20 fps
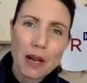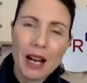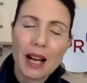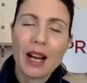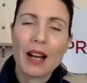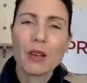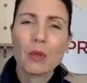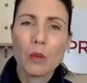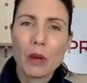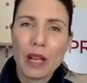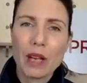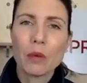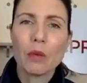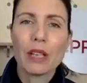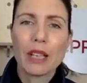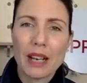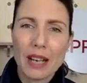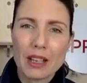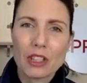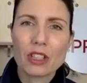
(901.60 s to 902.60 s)
part where
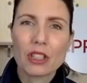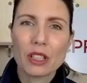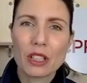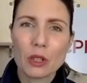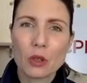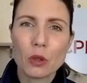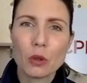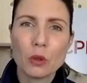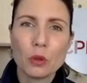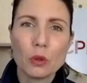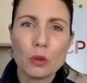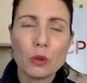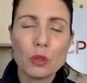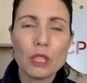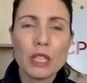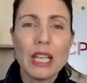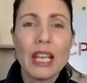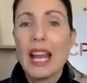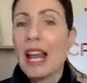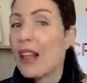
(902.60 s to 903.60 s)
we actually
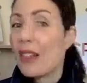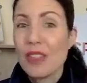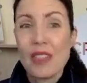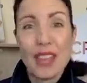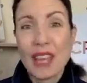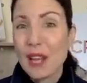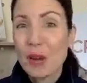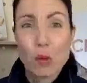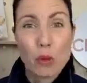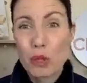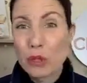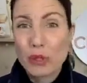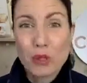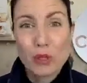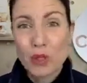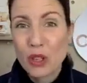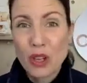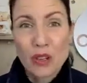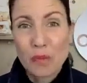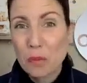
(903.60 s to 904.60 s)
cooled,
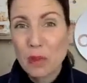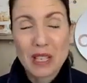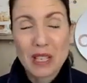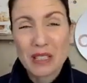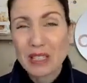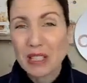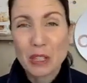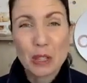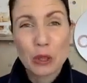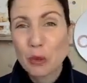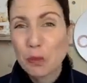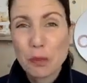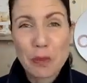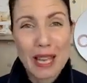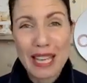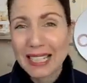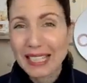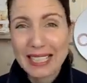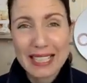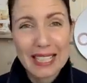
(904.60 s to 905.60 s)
you could
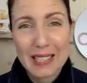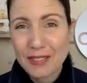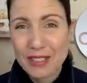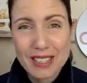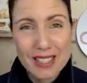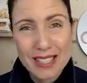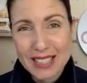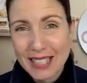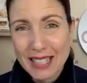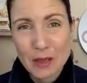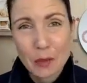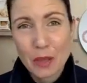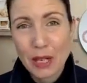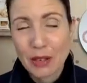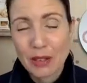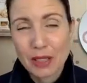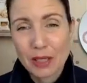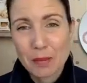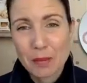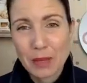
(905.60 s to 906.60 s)
barely even see
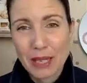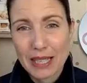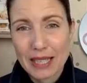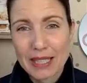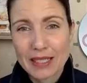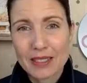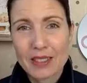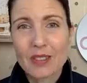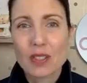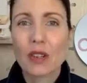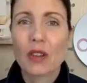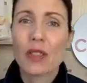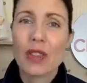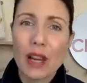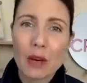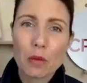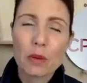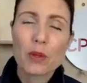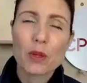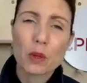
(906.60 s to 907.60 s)
where it had been. So
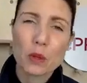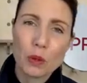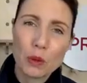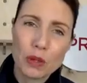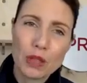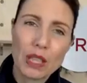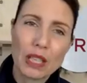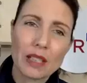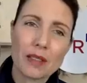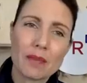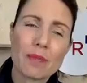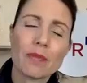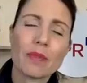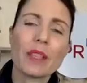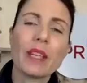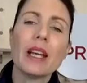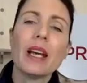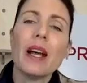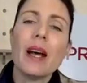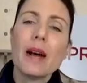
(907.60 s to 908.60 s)
that was a good thing.
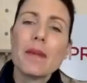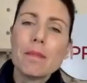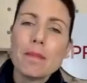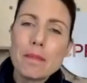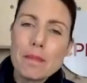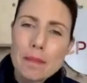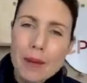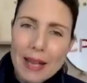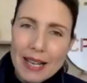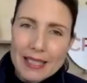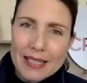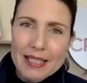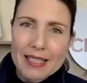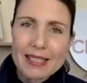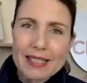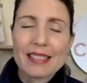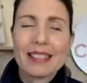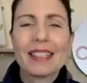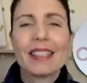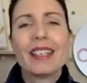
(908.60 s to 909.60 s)

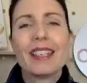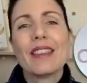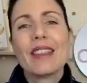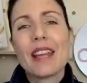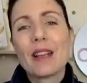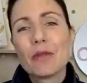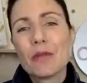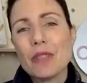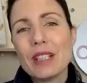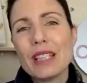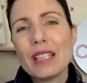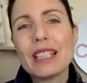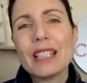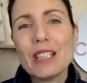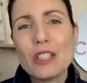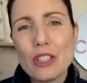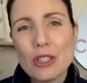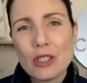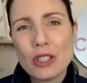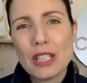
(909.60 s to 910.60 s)
But they
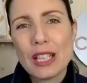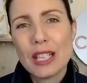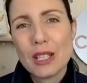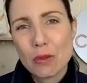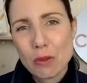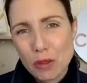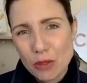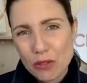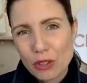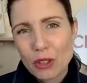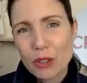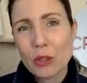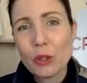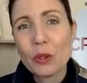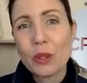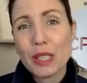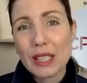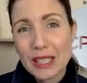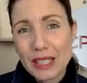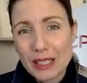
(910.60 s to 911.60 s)
really do need
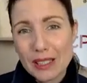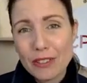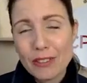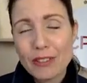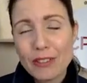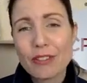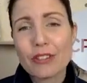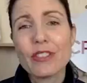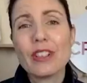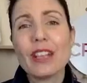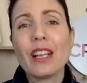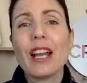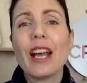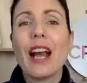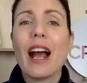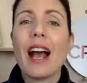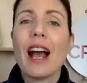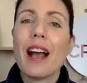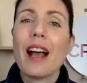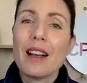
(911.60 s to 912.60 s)
review if,
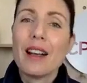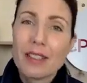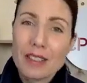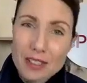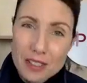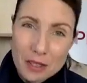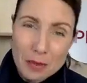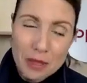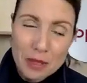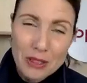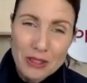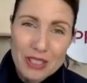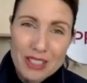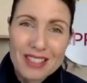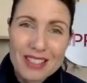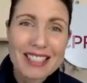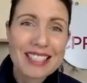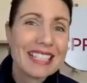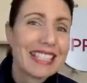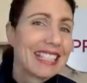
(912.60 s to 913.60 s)
to be
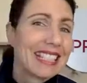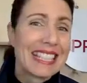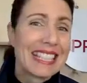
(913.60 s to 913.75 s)
honest,